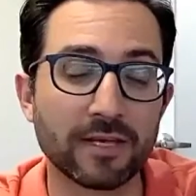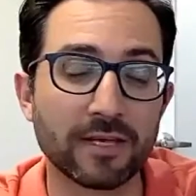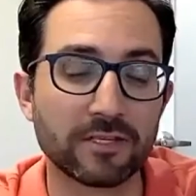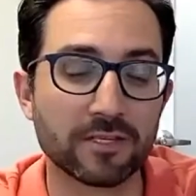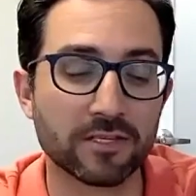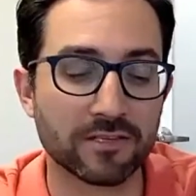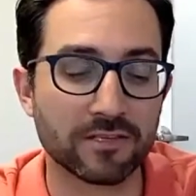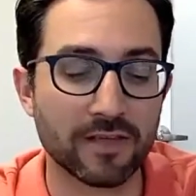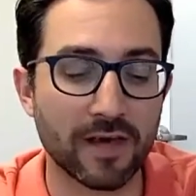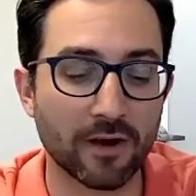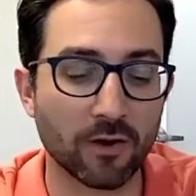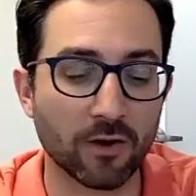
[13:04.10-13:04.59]

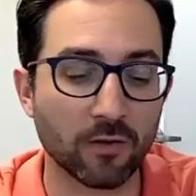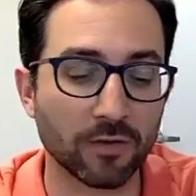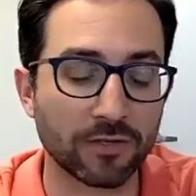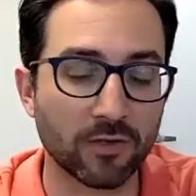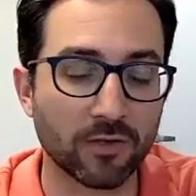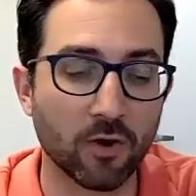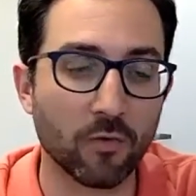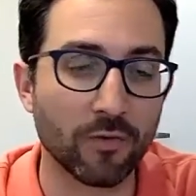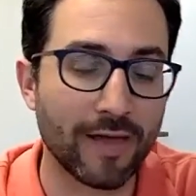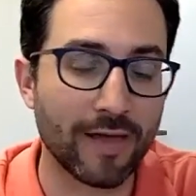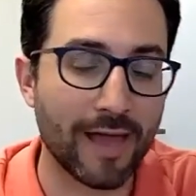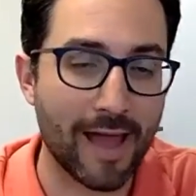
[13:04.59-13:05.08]
agents not only
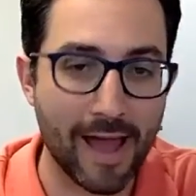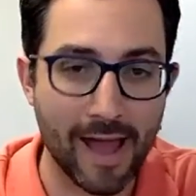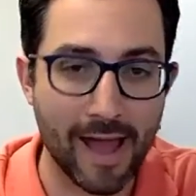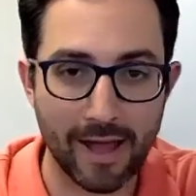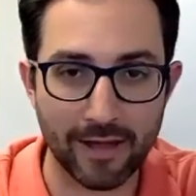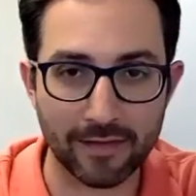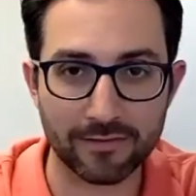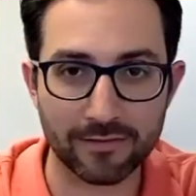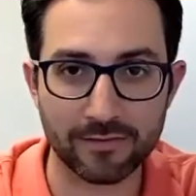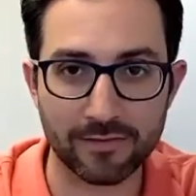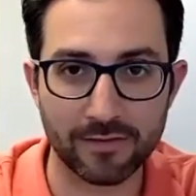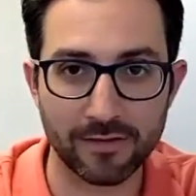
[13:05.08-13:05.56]
don't
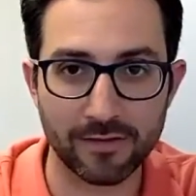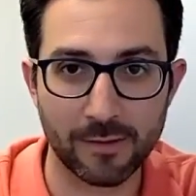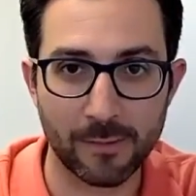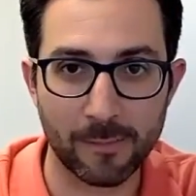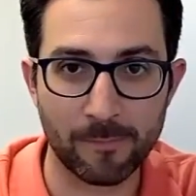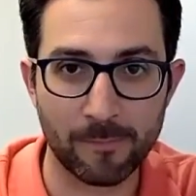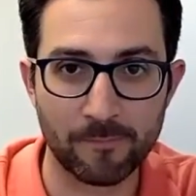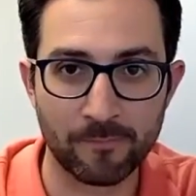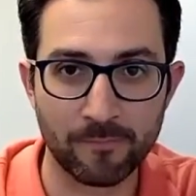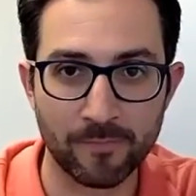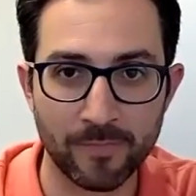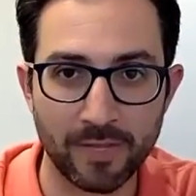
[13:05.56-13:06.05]
ask
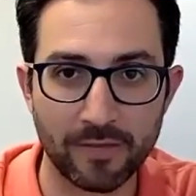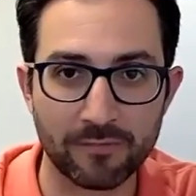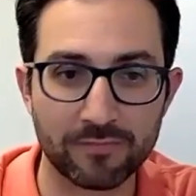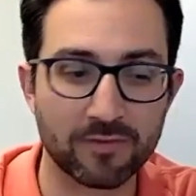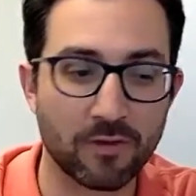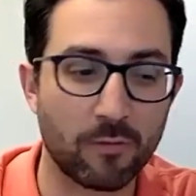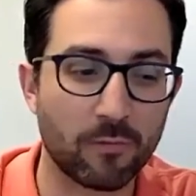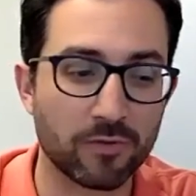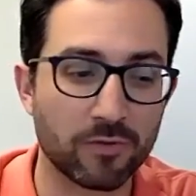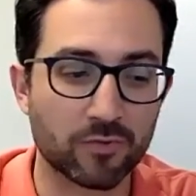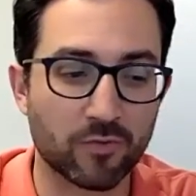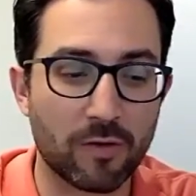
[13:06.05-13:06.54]
if
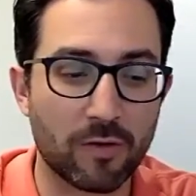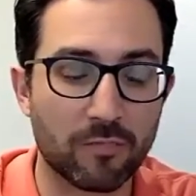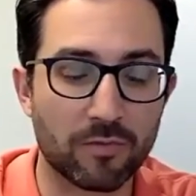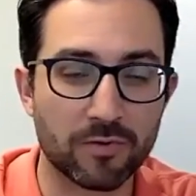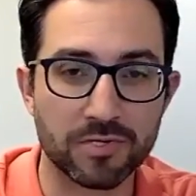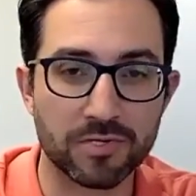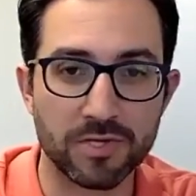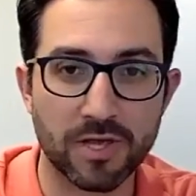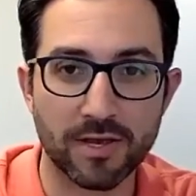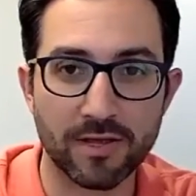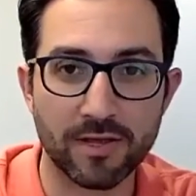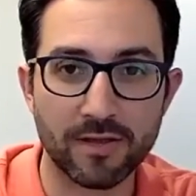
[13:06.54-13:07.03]
someone's
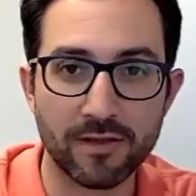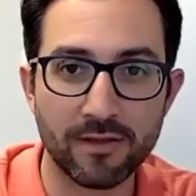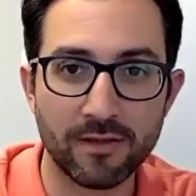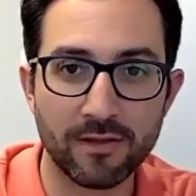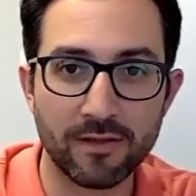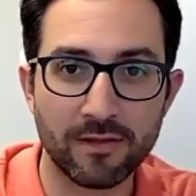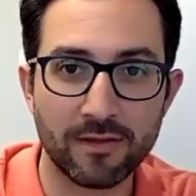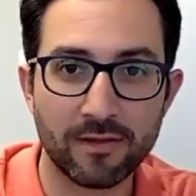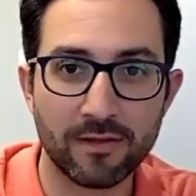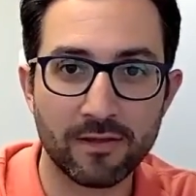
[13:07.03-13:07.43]
represented,